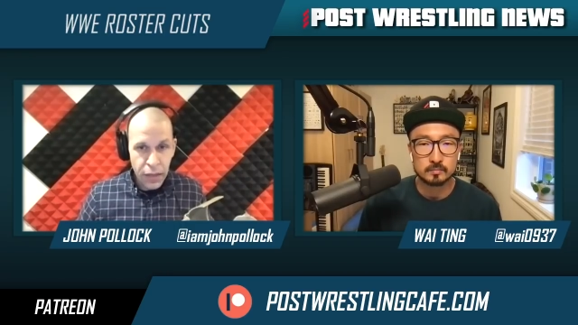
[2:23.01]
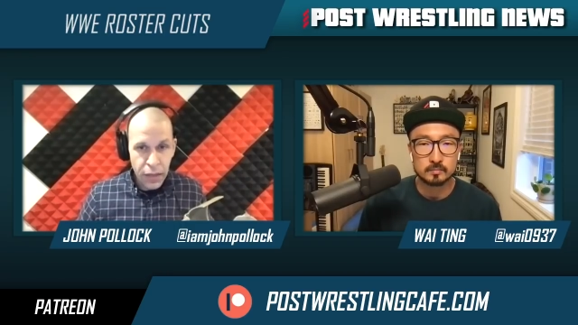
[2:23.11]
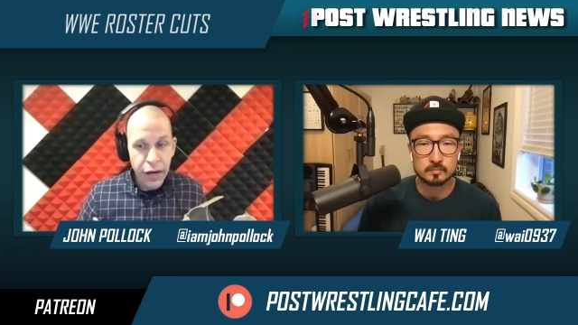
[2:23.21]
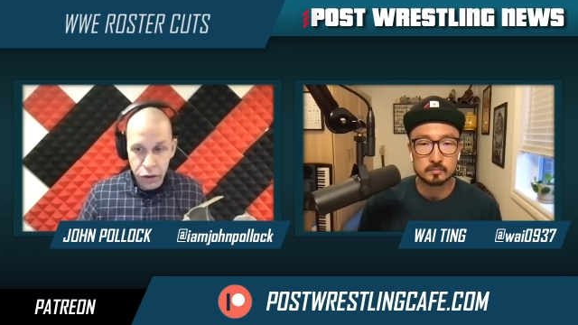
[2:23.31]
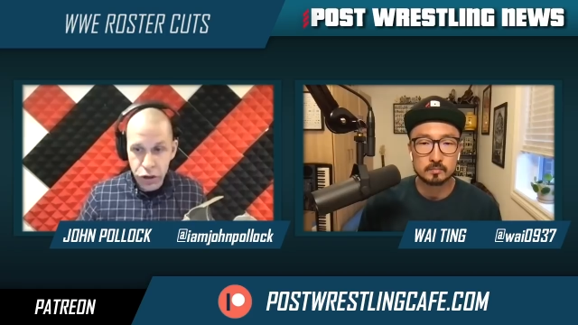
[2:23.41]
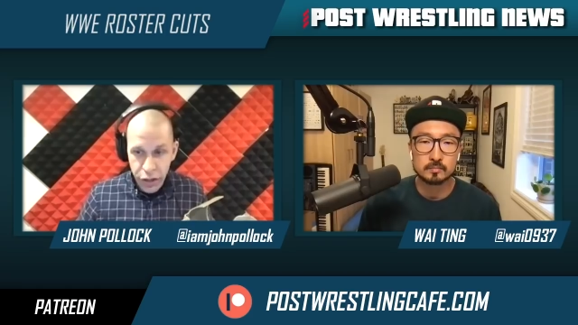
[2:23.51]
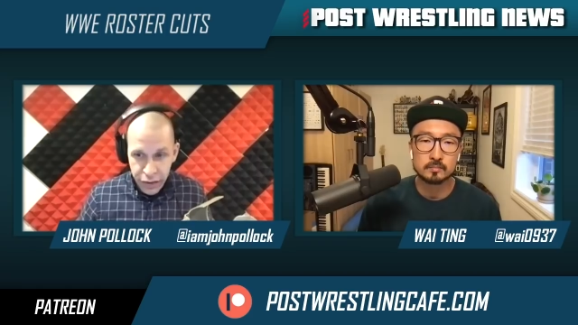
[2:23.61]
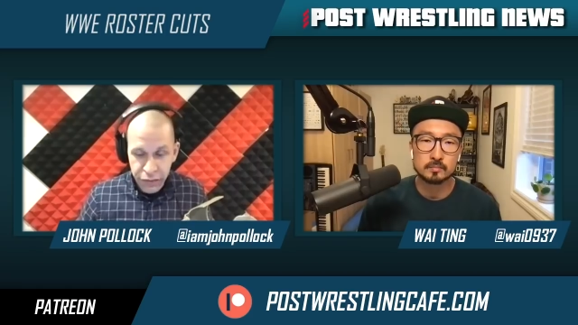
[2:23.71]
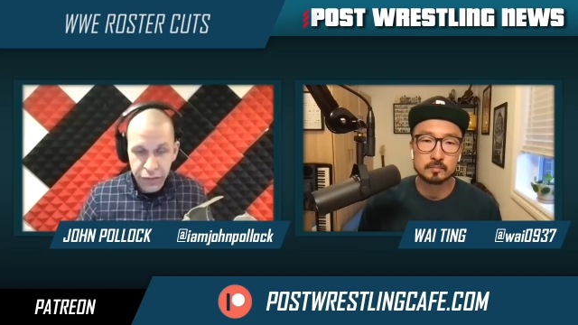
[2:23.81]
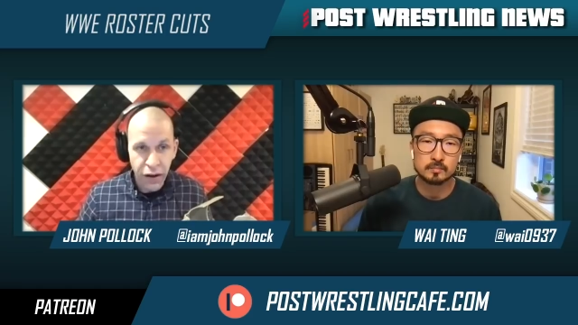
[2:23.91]

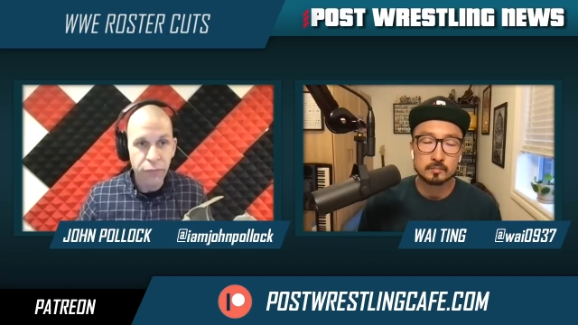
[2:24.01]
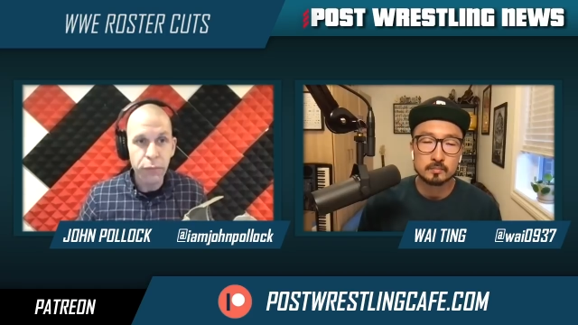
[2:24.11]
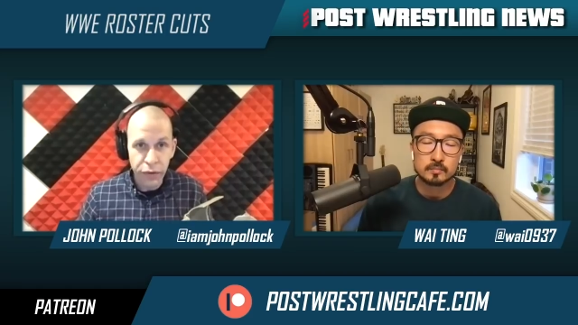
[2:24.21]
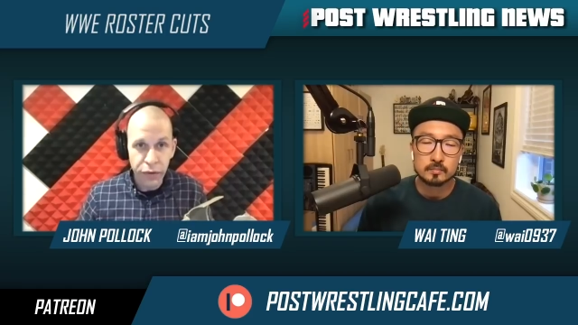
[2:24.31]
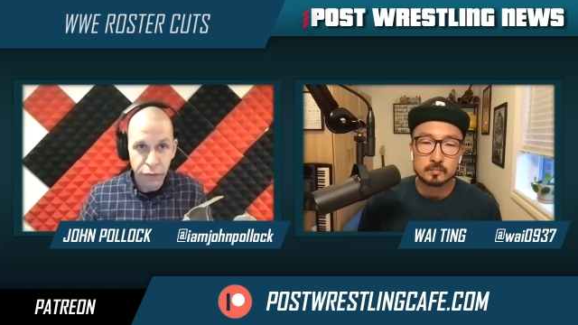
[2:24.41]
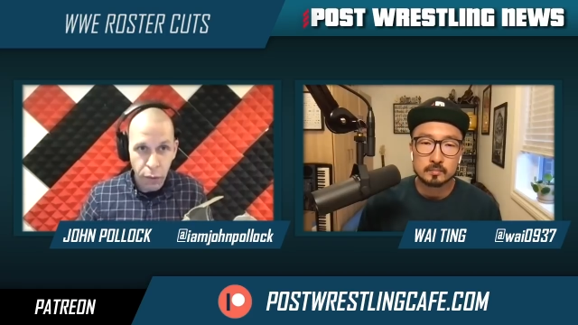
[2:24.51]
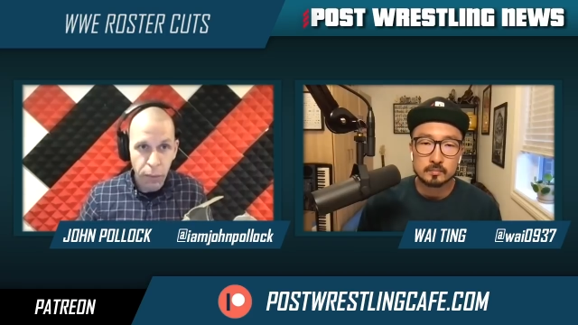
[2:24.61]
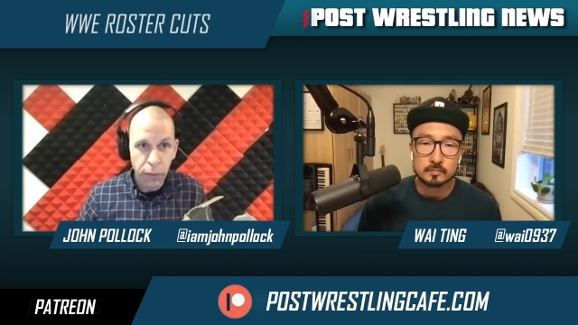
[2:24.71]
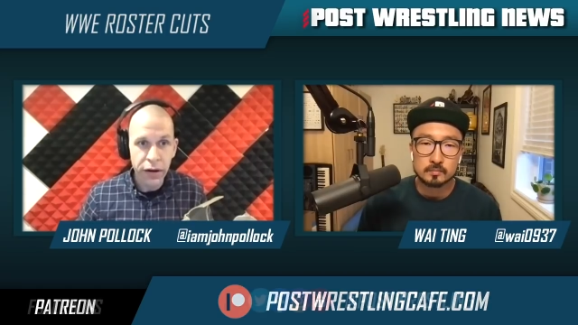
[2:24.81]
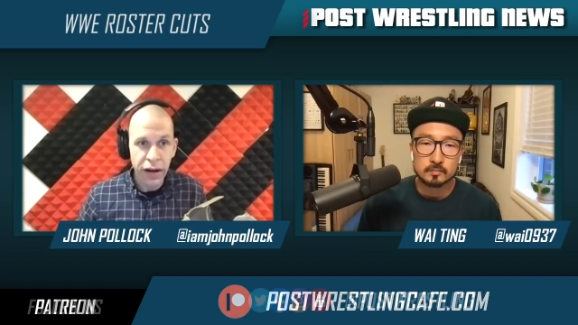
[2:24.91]
Speaker 1: initiatives of moving forward,